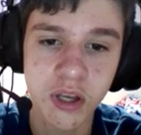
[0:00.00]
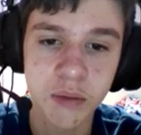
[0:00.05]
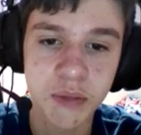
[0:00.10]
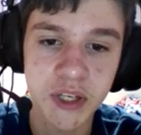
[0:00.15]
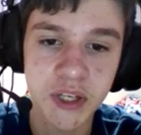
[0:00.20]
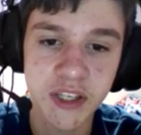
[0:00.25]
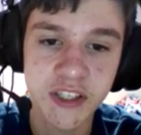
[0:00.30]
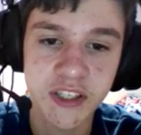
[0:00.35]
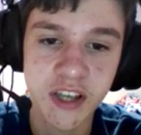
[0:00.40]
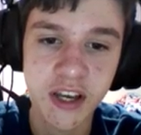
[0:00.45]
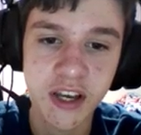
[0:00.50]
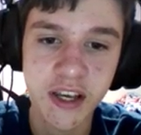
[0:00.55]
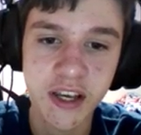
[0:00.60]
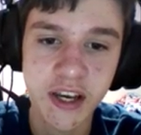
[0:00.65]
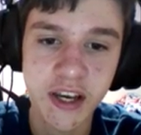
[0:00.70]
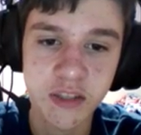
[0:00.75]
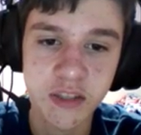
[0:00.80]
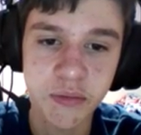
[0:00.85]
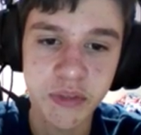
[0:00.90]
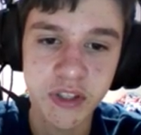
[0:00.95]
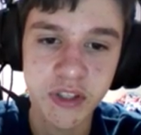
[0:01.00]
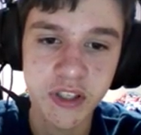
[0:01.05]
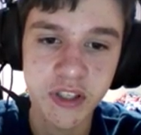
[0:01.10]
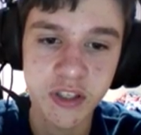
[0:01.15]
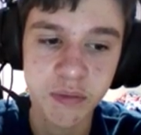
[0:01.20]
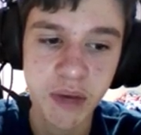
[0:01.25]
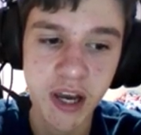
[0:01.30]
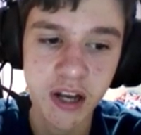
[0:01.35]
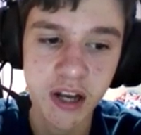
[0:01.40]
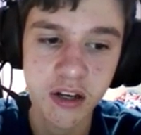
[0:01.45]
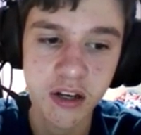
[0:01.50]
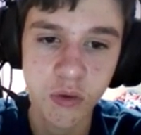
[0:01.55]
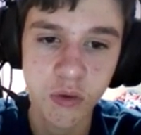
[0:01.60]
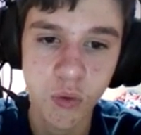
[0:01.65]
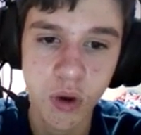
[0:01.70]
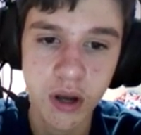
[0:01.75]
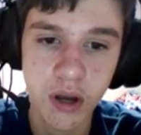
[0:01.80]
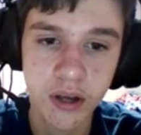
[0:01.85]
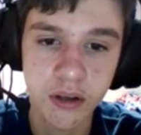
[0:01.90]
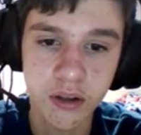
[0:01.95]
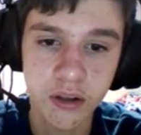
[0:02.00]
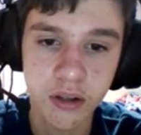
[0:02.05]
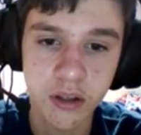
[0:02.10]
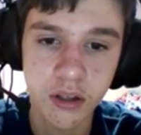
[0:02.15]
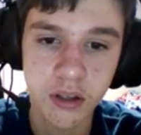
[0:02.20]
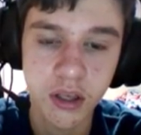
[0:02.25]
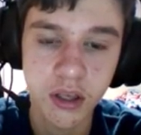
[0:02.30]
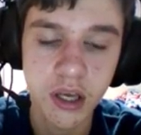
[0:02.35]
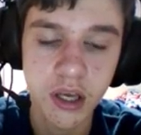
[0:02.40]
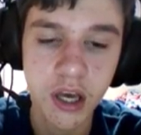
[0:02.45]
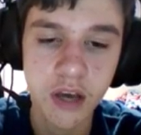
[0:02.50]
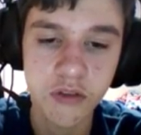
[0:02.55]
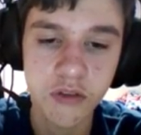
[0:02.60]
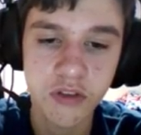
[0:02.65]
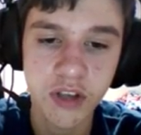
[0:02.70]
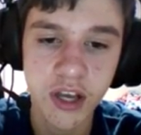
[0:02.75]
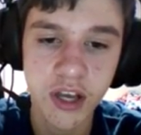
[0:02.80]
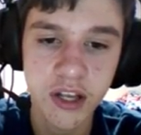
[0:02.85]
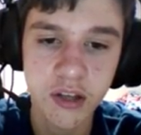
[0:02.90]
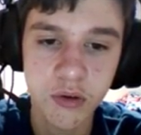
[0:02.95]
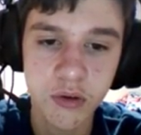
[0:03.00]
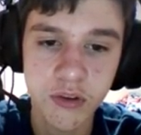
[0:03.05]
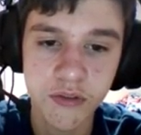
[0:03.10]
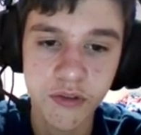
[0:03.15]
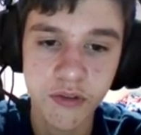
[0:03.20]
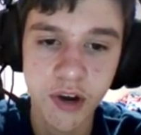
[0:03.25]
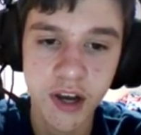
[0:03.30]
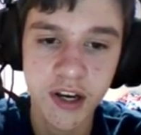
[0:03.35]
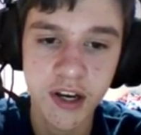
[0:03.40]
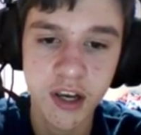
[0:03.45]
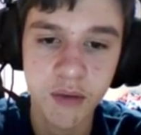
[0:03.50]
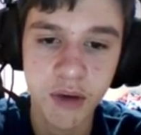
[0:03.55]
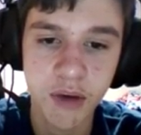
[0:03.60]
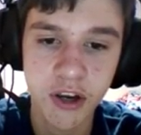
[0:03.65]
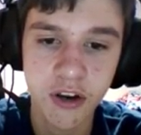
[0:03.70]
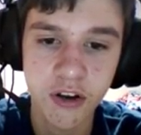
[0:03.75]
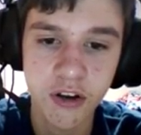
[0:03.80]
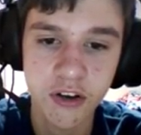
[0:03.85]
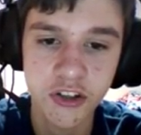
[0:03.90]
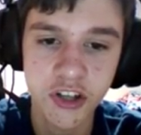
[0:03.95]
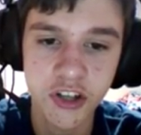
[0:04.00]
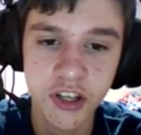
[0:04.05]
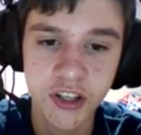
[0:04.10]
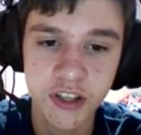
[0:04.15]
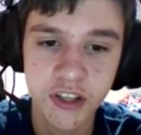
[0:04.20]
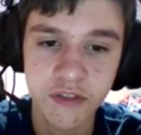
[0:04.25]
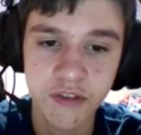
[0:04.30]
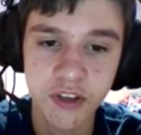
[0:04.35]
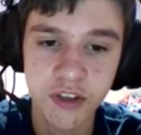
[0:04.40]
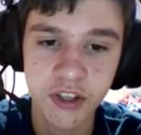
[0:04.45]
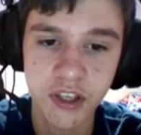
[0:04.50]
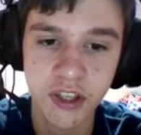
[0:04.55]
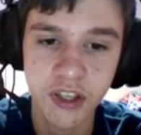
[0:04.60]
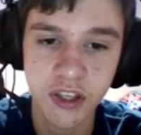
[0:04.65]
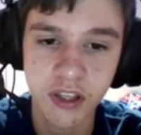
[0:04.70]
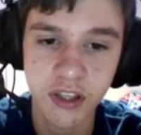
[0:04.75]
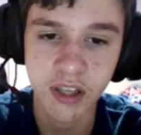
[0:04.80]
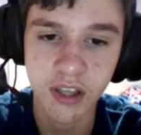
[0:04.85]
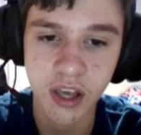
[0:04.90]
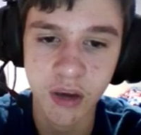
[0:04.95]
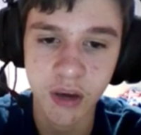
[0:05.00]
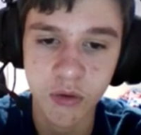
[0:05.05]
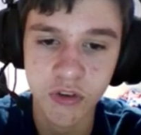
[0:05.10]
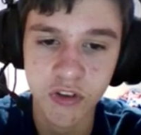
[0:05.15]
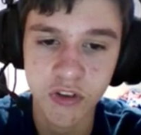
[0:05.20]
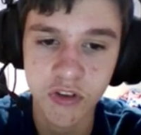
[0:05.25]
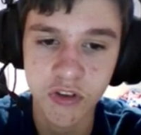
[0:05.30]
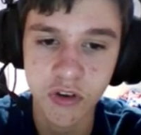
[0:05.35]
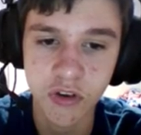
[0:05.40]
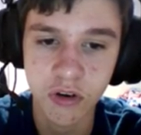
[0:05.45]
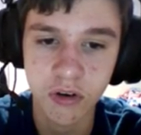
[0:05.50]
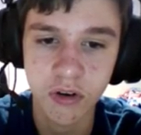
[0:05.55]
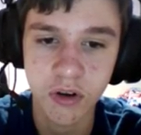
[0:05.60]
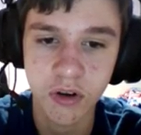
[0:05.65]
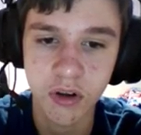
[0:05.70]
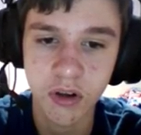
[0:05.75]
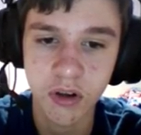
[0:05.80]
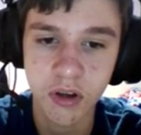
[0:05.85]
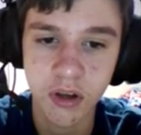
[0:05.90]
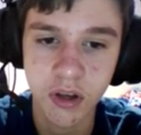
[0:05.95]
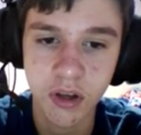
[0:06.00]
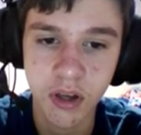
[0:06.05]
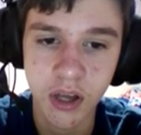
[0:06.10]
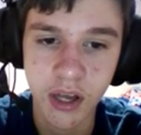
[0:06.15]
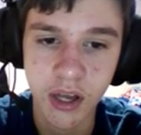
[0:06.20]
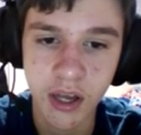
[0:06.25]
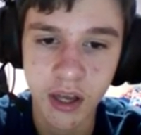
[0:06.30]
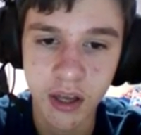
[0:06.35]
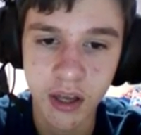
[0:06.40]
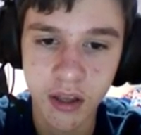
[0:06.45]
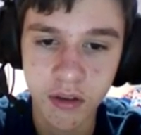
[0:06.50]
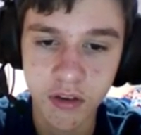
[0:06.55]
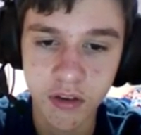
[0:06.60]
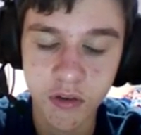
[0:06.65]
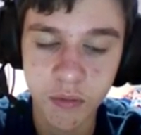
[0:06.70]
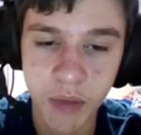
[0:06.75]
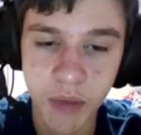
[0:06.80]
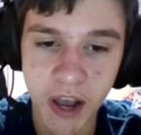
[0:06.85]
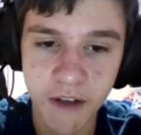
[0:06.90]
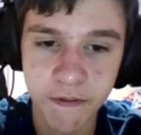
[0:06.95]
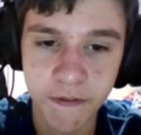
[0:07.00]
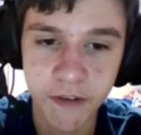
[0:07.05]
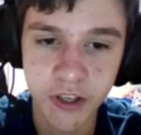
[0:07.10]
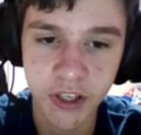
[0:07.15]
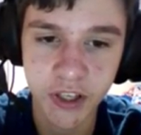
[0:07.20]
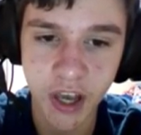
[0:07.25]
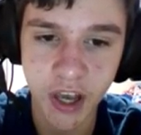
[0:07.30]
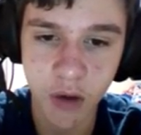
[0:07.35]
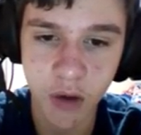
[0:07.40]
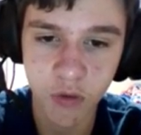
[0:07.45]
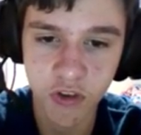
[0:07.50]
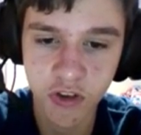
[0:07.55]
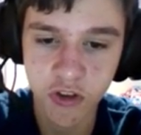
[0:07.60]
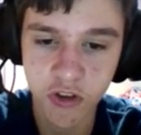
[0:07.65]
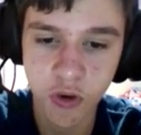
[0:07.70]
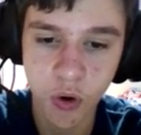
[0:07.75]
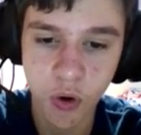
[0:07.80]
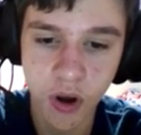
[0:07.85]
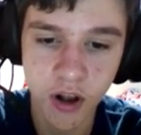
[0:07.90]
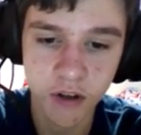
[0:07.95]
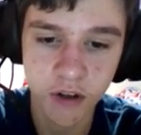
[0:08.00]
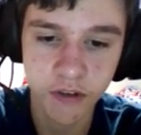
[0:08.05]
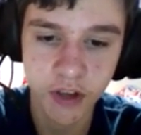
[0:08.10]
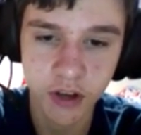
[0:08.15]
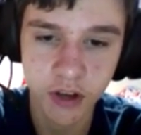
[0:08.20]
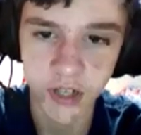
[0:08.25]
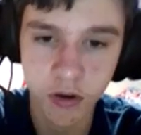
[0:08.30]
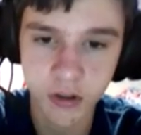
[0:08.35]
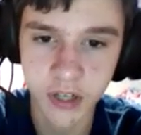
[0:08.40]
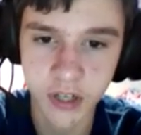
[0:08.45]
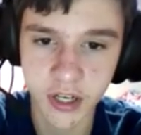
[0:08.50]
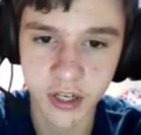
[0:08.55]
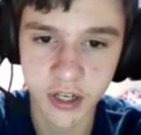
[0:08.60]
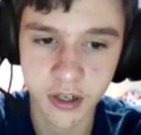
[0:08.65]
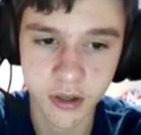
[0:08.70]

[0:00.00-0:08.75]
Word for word: My anxiety hasn't been this bad in a while. I was glad it was Friday, but I couldn't shake this feeling. I was so... This bad feeling. I was so out of it all day.